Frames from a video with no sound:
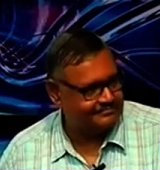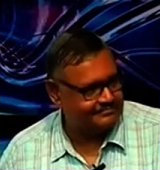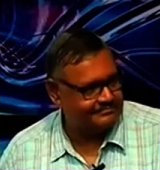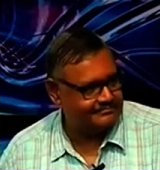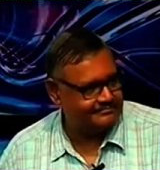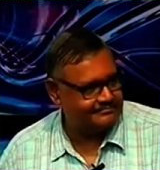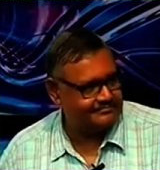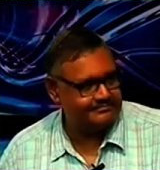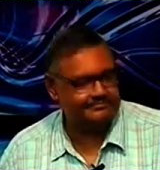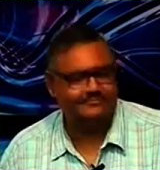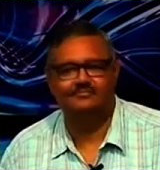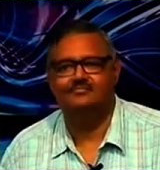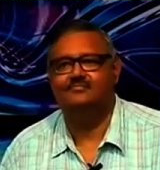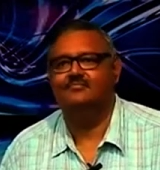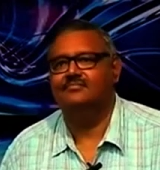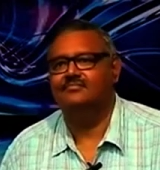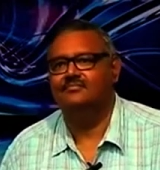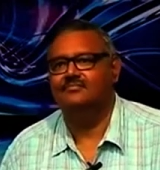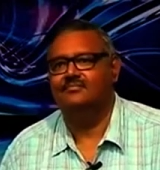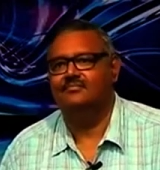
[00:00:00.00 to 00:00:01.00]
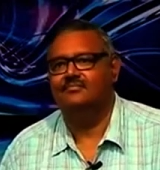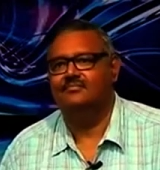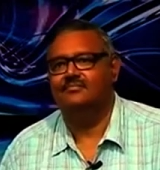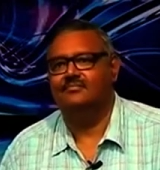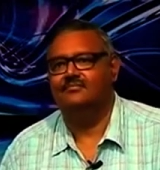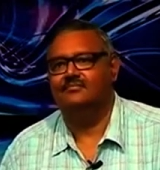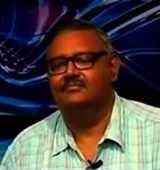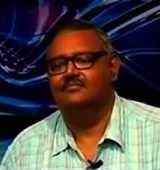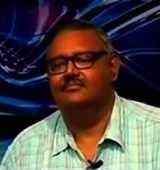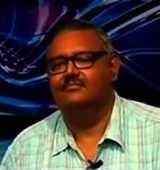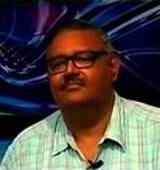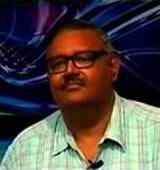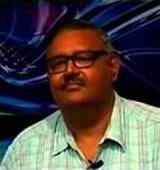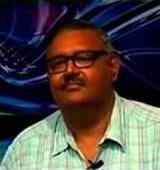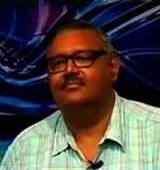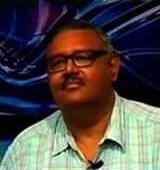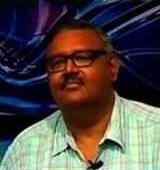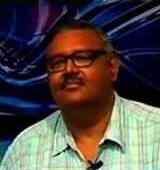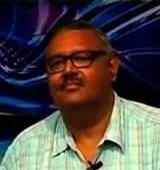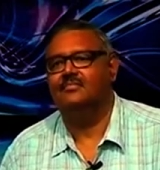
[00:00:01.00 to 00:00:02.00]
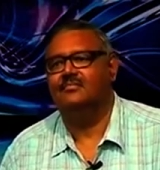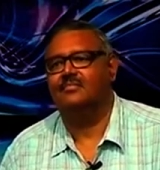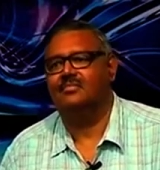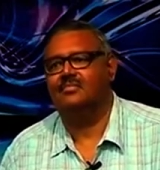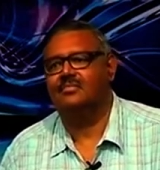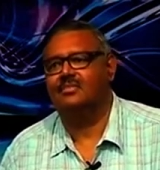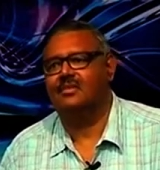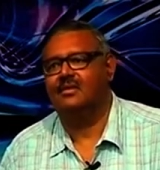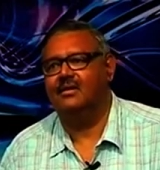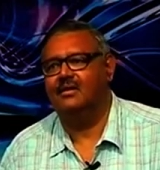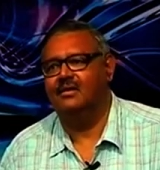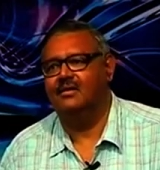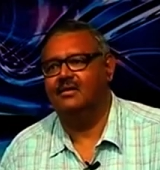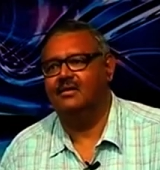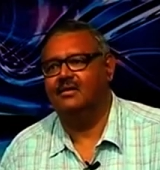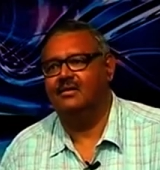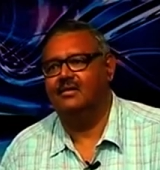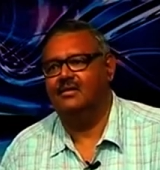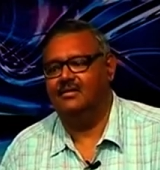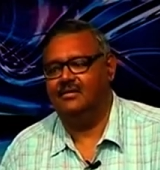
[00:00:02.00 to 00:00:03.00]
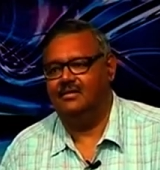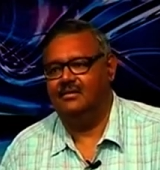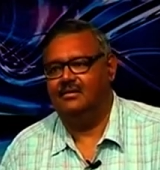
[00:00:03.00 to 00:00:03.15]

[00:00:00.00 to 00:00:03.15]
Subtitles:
Nobody speaks.